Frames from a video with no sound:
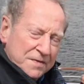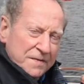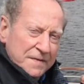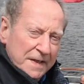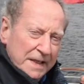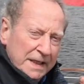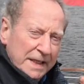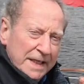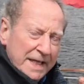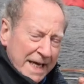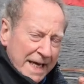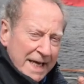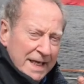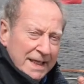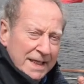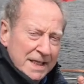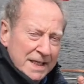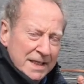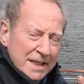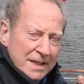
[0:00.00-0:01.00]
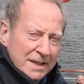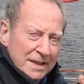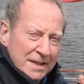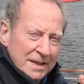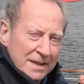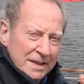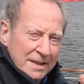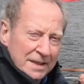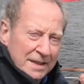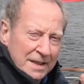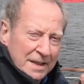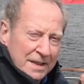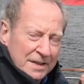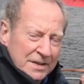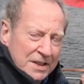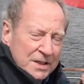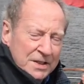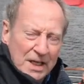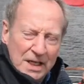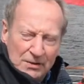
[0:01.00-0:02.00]
Phil and Ali
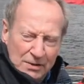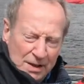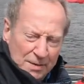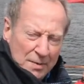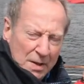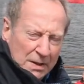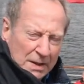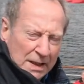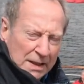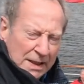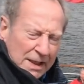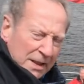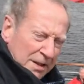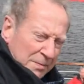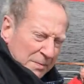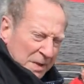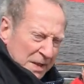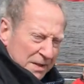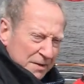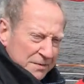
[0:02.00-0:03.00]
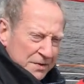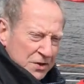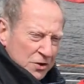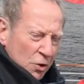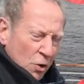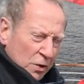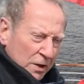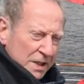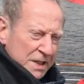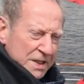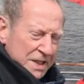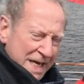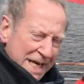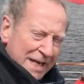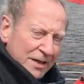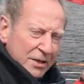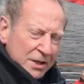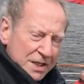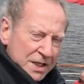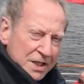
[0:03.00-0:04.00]
to tell you about a little bit of Scotland's
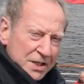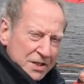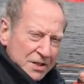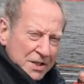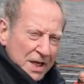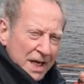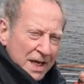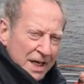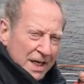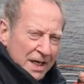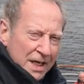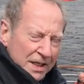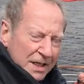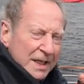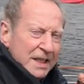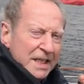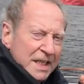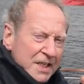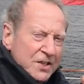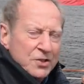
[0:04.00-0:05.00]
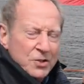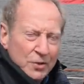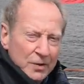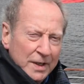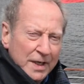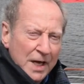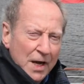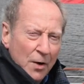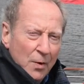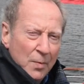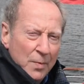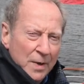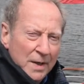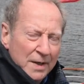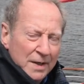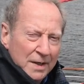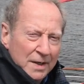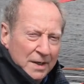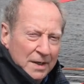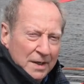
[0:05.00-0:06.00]
heritage that needs your help.
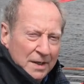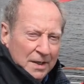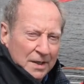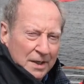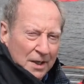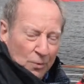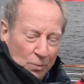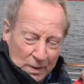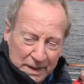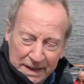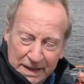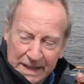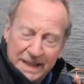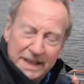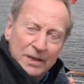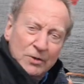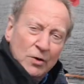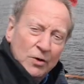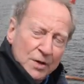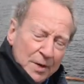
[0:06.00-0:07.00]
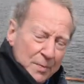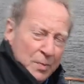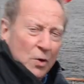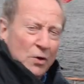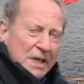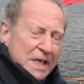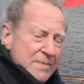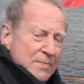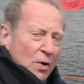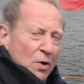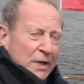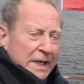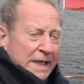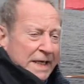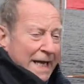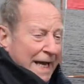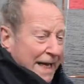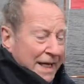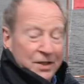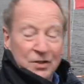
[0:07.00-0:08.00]
We're here on the bonny
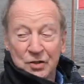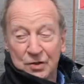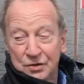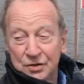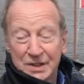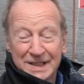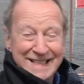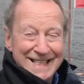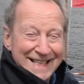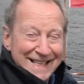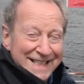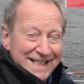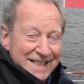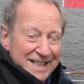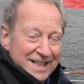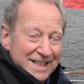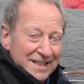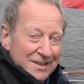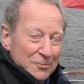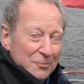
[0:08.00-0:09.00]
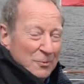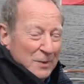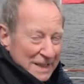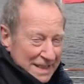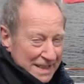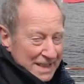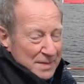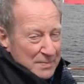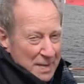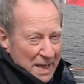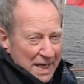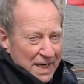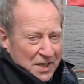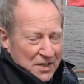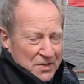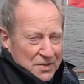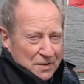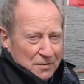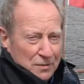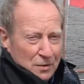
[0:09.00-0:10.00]
and today windy
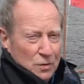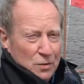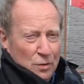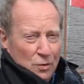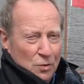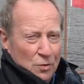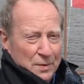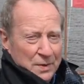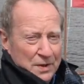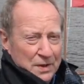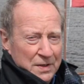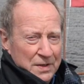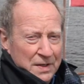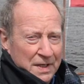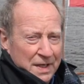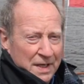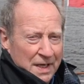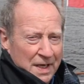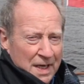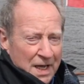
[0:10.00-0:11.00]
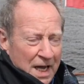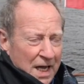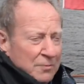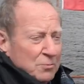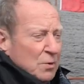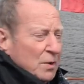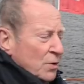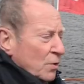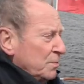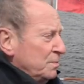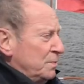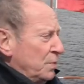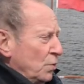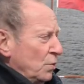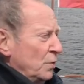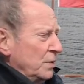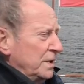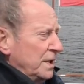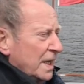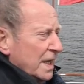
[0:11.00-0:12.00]
banks of Loch Lomond, and we're on
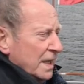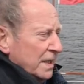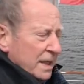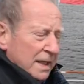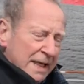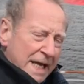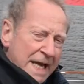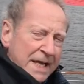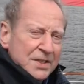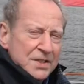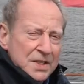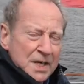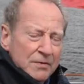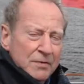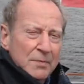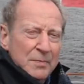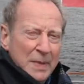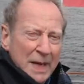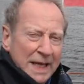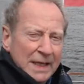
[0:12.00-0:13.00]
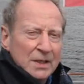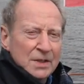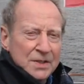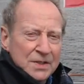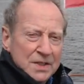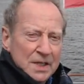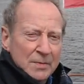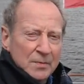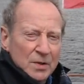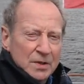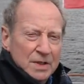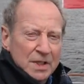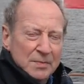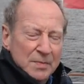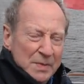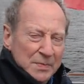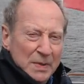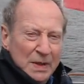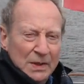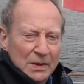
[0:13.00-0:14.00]
board the last ever paddle steamer to
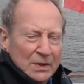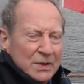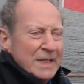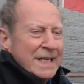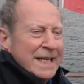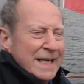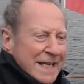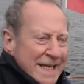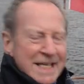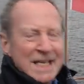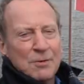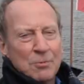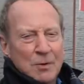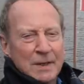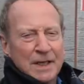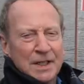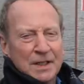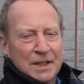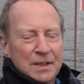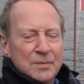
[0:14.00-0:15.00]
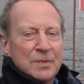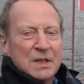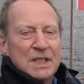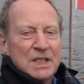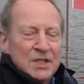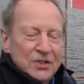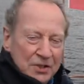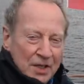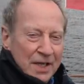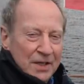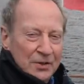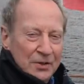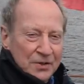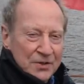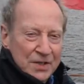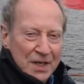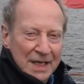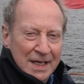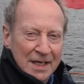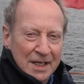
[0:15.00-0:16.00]
be built anywhere in the British
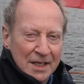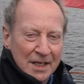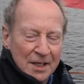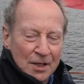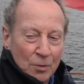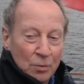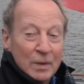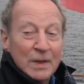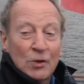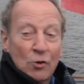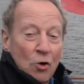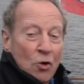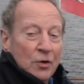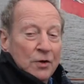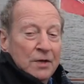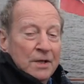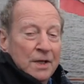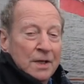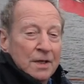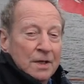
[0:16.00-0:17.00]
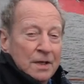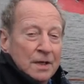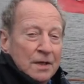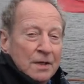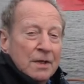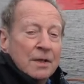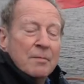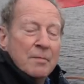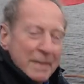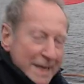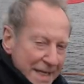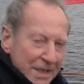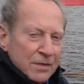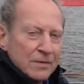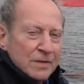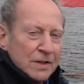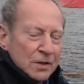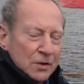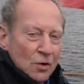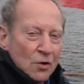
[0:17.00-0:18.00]
Isles. We're on the Maid
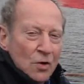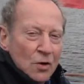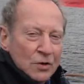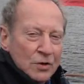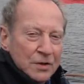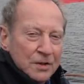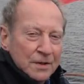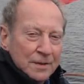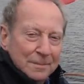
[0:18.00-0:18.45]
of the Loch.